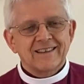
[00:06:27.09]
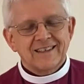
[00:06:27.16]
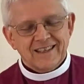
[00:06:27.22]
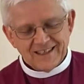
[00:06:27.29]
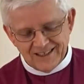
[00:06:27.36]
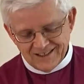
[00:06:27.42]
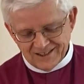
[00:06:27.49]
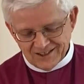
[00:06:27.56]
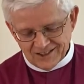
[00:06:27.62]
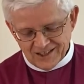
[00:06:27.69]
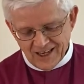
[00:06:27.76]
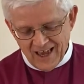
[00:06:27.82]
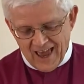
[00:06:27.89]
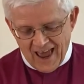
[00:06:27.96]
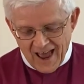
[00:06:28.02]
the east
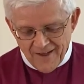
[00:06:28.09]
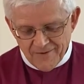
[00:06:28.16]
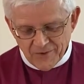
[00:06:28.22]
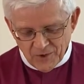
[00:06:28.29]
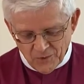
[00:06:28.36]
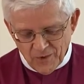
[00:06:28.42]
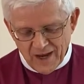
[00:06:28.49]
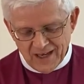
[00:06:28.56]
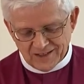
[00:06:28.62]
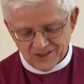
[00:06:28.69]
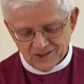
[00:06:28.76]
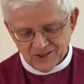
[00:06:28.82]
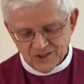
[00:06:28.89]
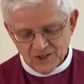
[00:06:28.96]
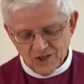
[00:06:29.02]
and the
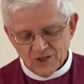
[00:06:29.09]
west,